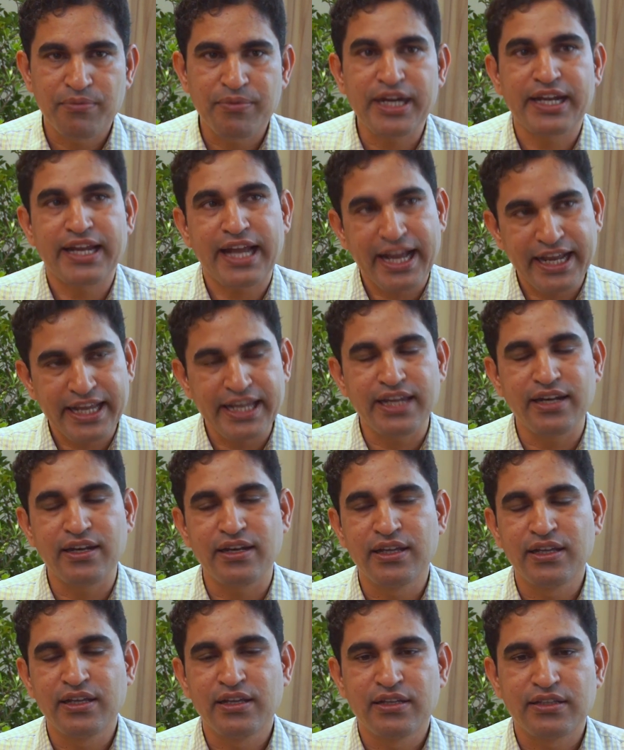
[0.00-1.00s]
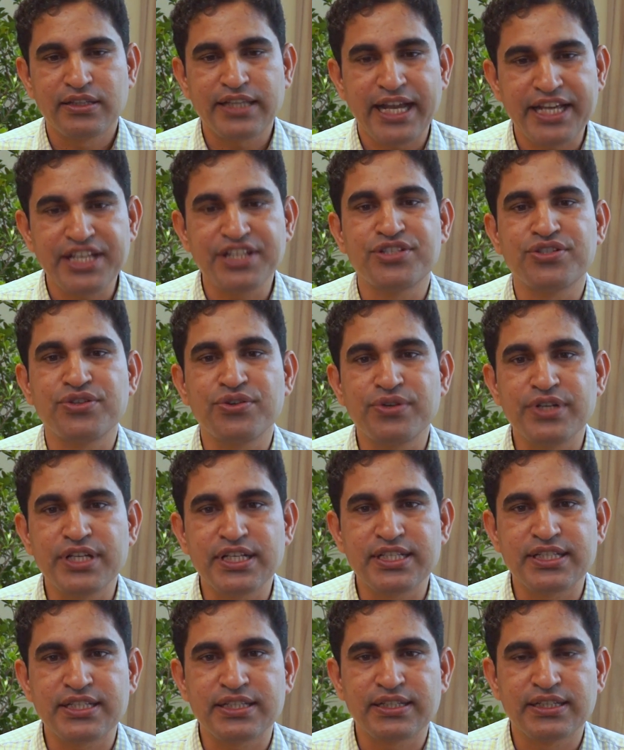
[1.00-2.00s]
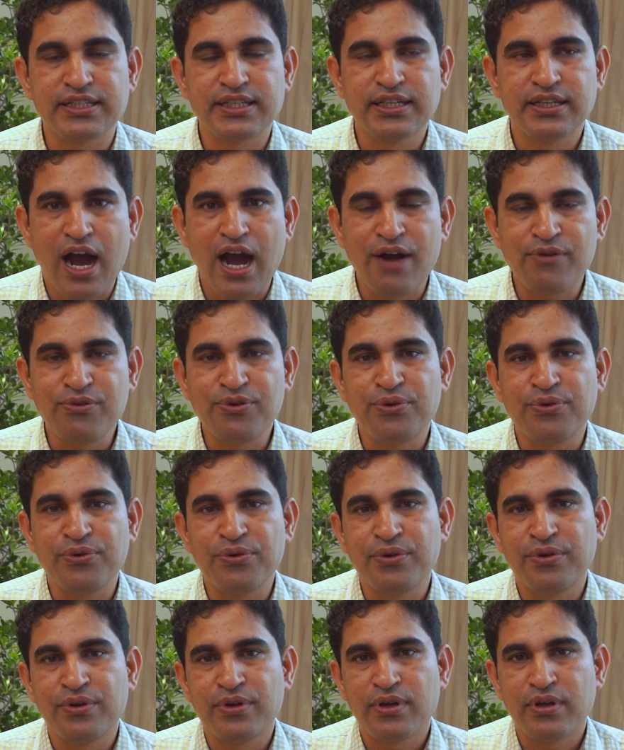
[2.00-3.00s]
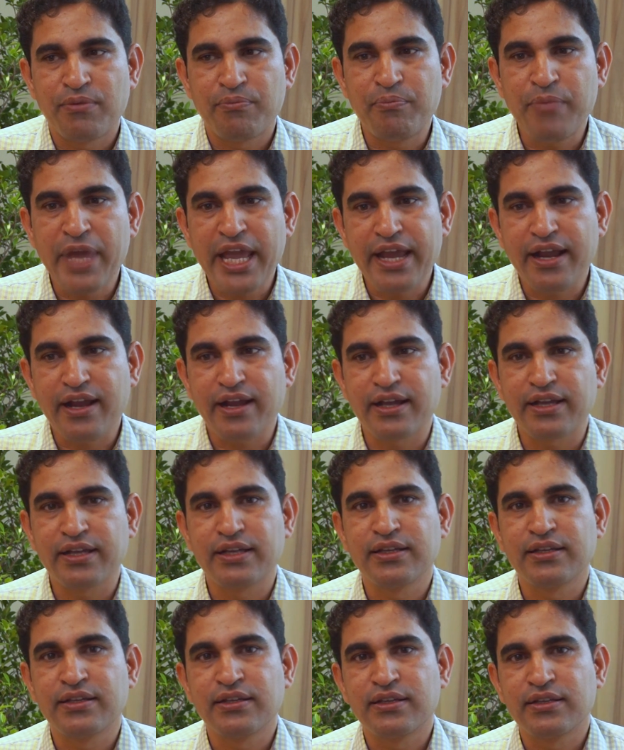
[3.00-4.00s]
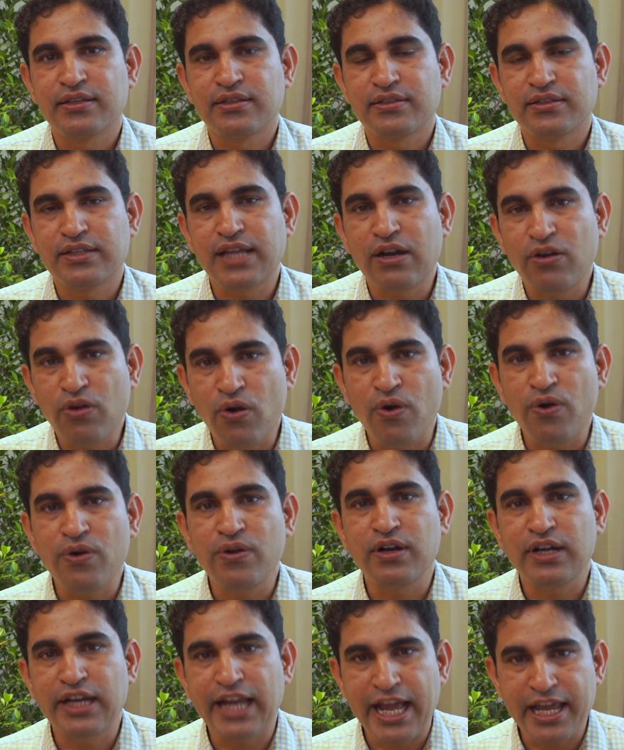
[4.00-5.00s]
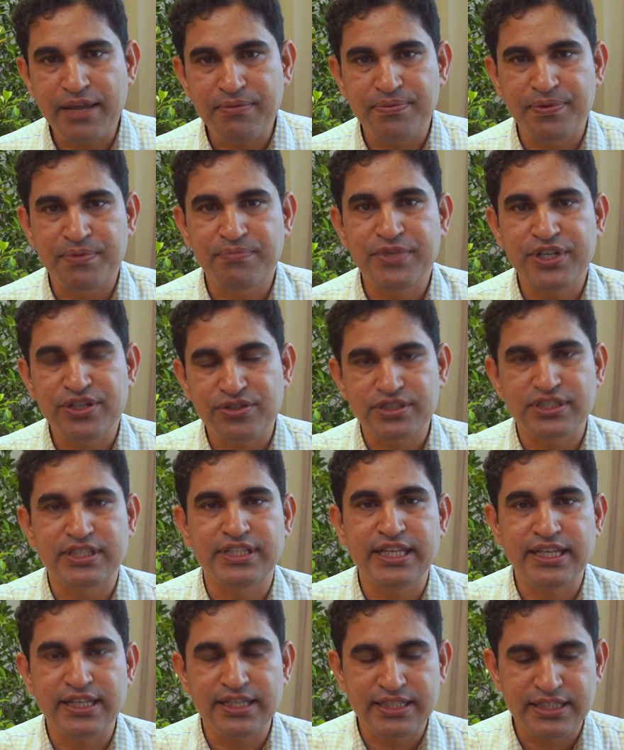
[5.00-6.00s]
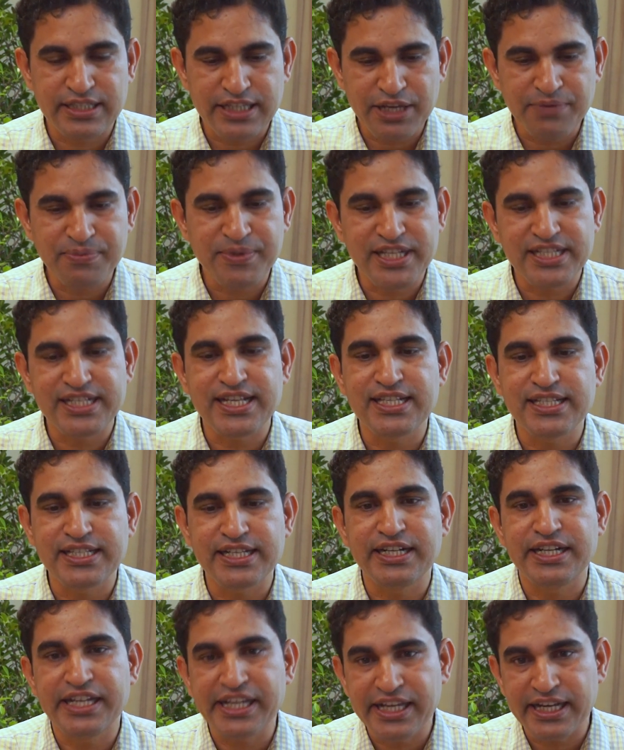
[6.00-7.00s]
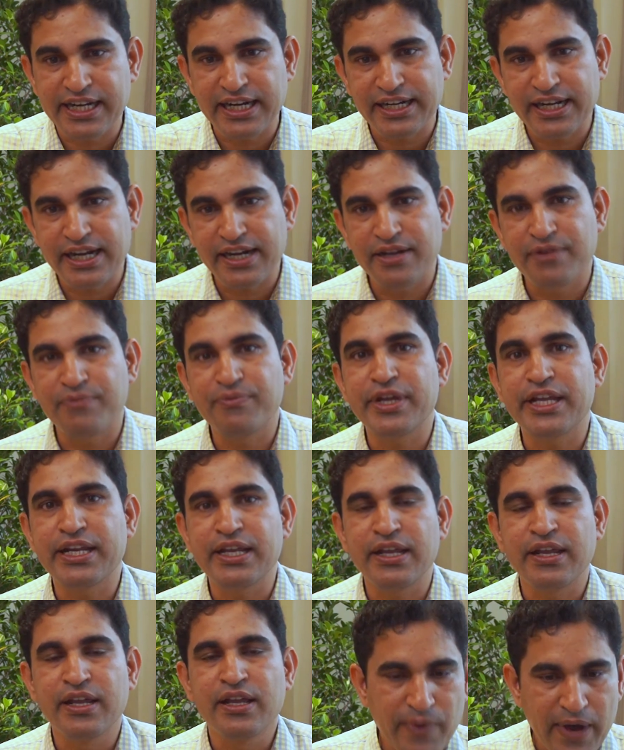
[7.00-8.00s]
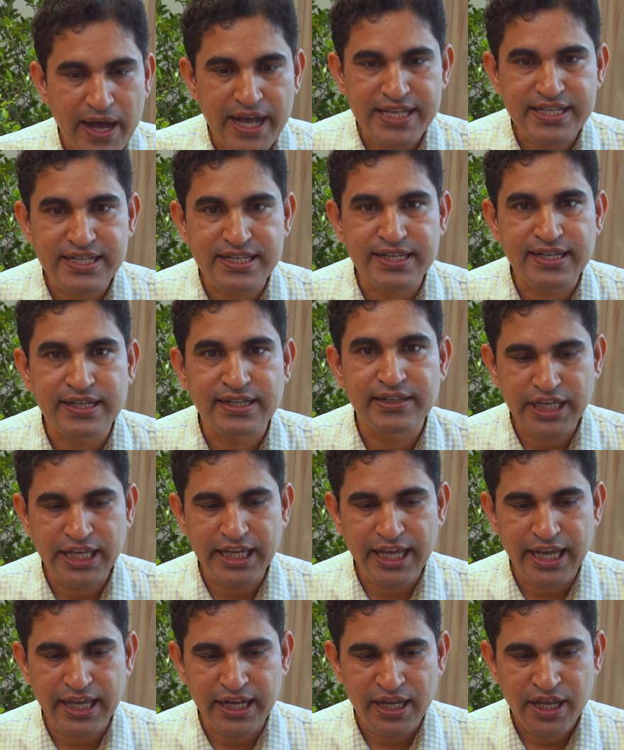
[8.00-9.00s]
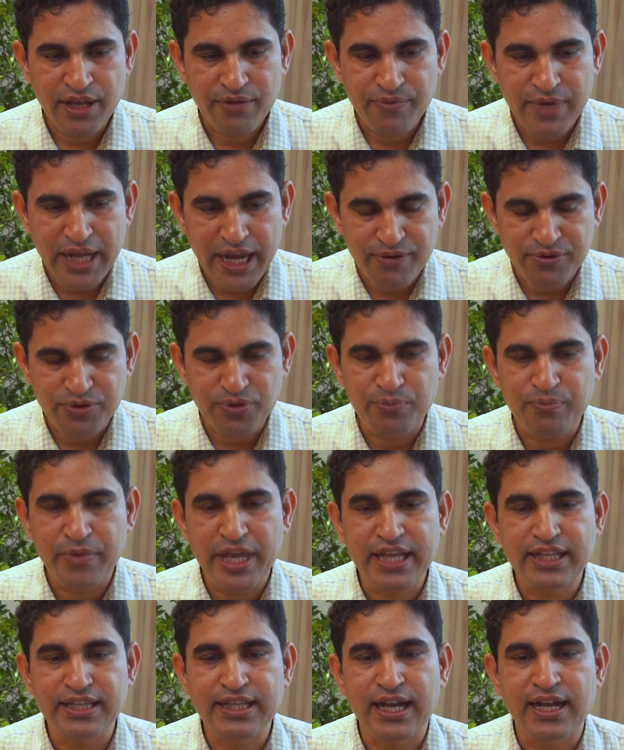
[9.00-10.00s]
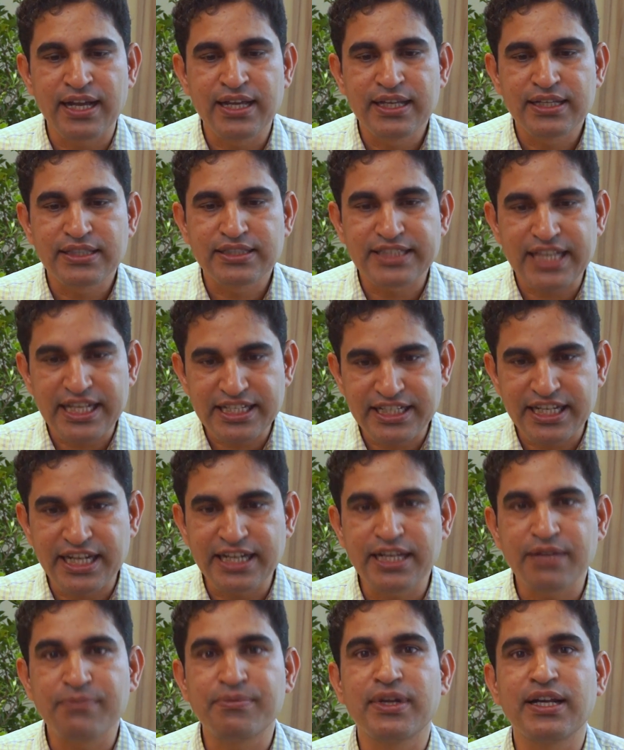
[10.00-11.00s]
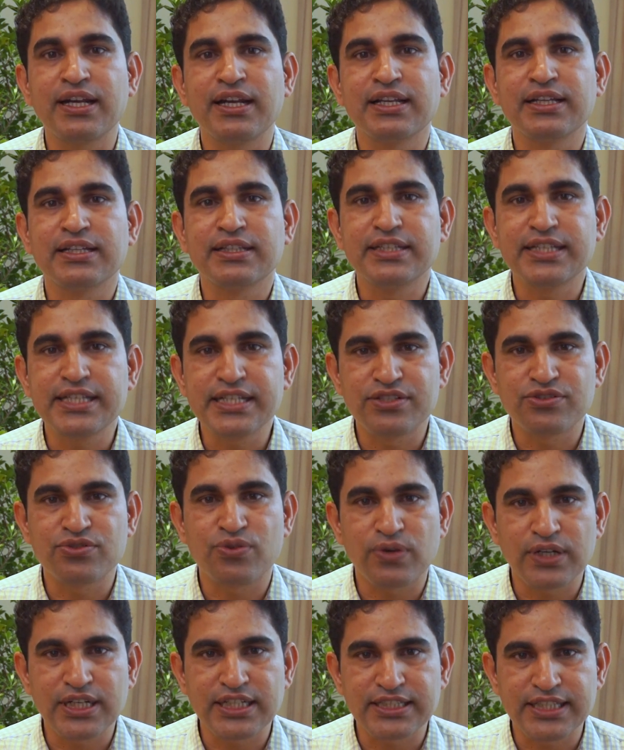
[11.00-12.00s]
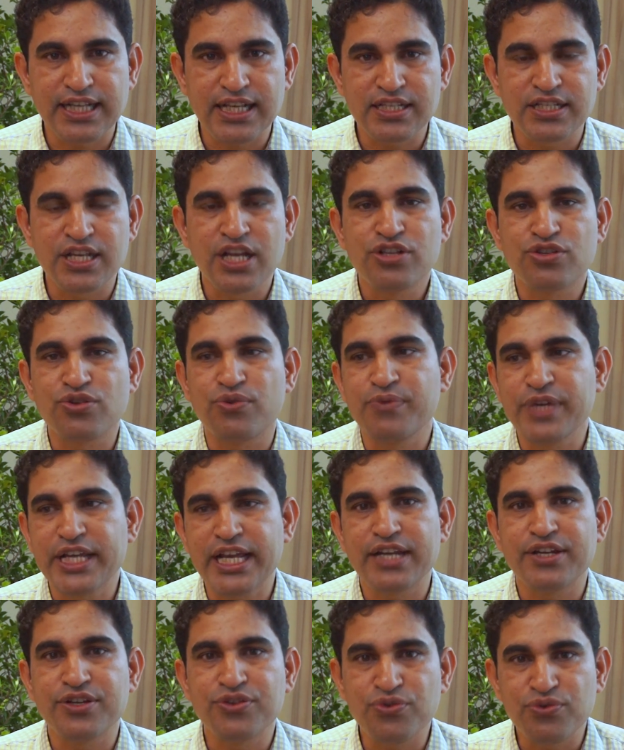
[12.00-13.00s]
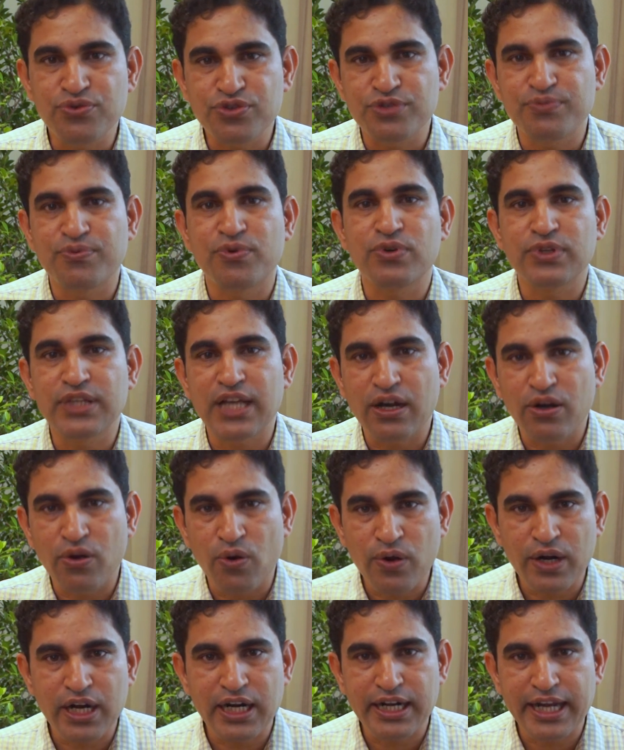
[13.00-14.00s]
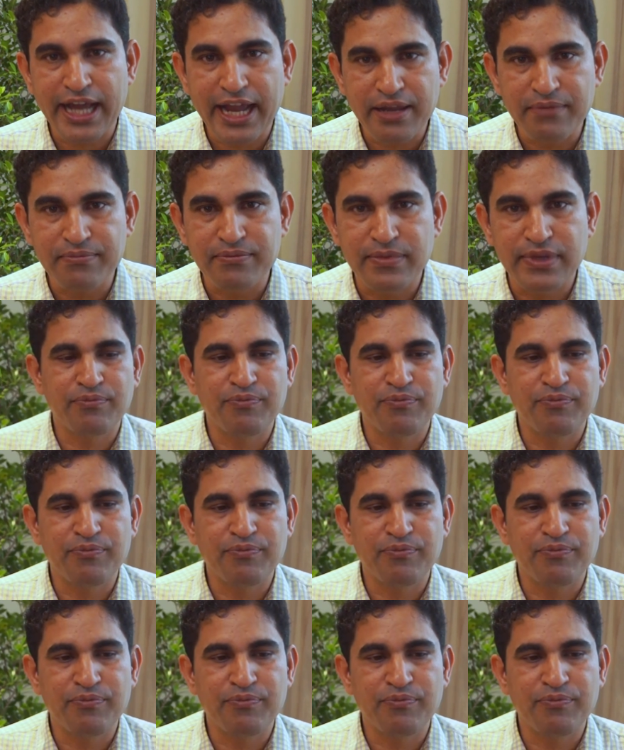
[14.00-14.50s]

But again the issue is how to make the long life, because this efficiency degraded very fast. Here we have to make the sustainable these solar cells so we can use for the longer time.